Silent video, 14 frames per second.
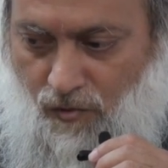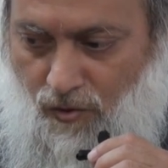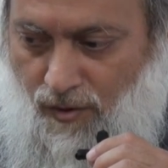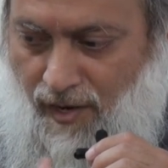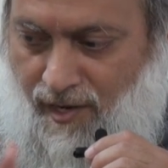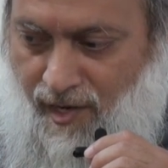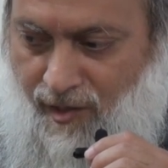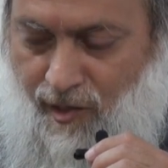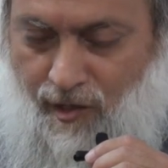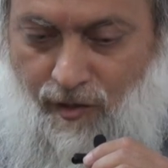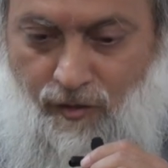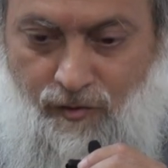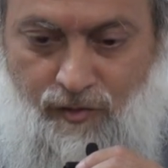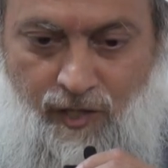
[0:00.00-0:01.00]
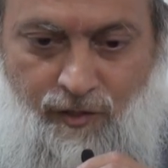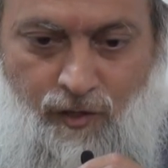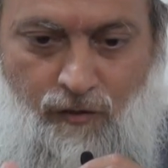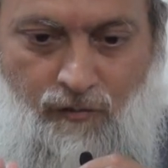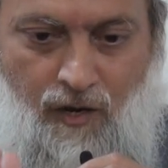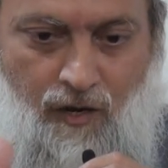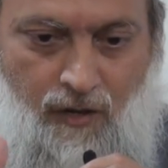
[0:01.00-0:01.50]
dua continues
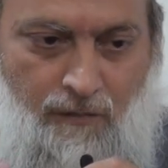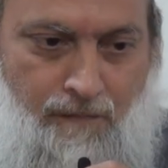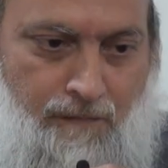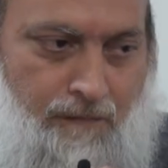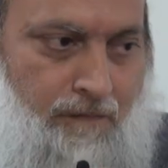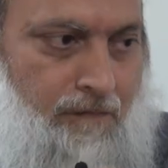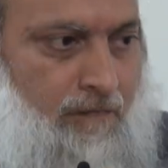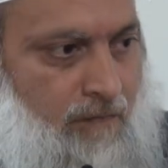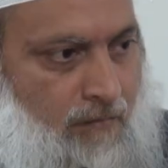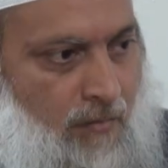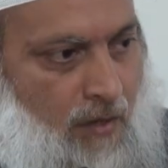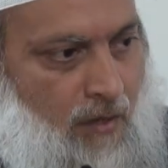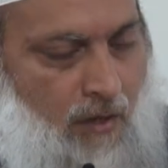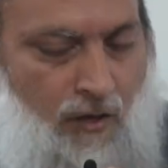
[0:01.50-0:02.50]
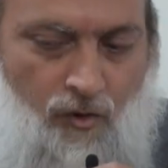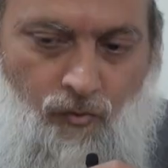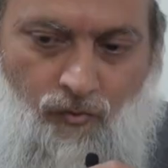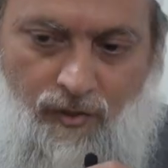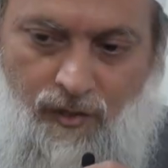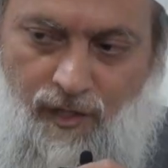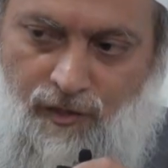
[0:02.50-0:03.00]
until Maghrib.
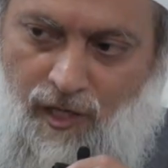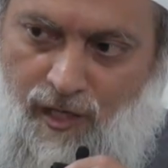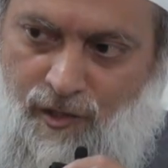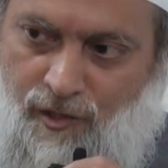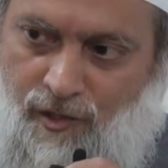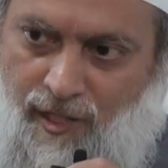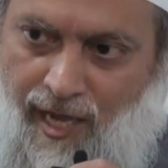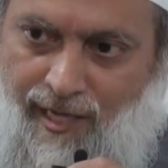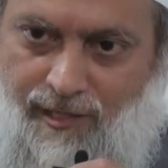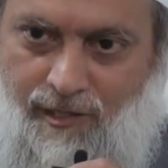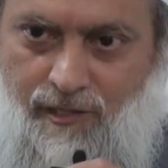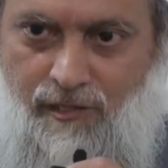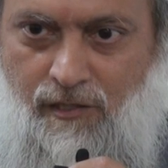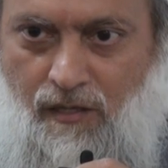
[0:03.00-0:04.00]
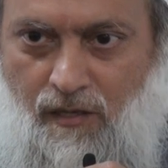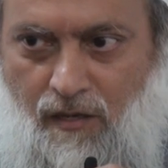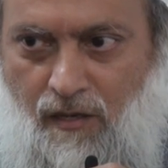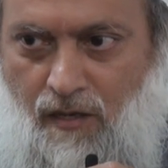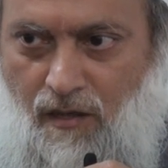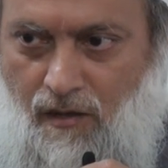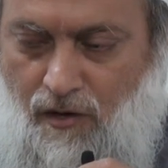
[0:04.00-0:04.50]
When the sun sets,
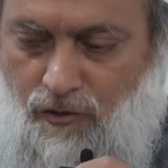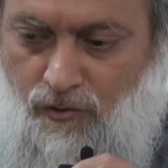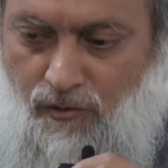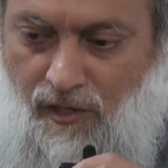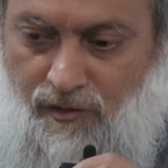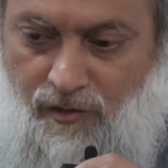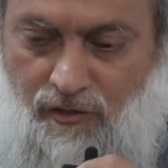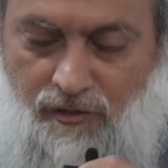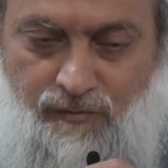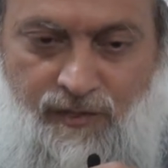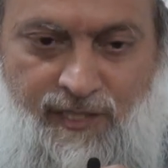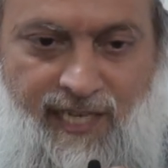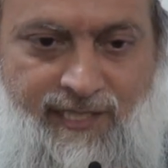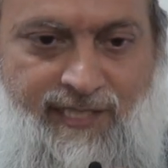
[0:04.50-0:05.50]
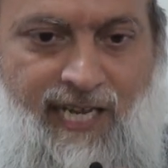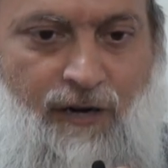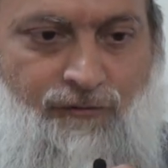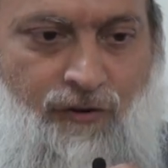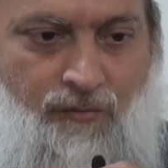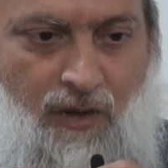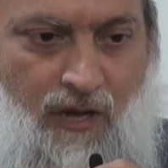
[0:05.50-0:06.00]
the Rasulullah sets
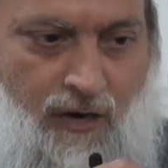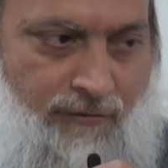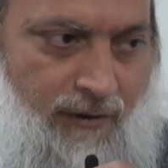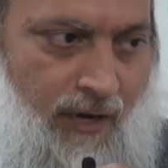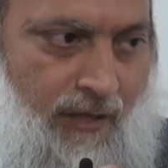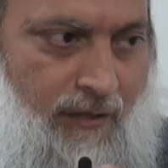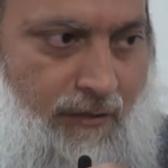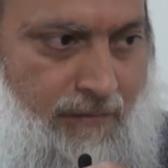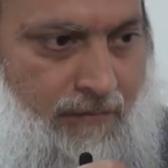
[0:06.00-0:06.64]
out from Arafat.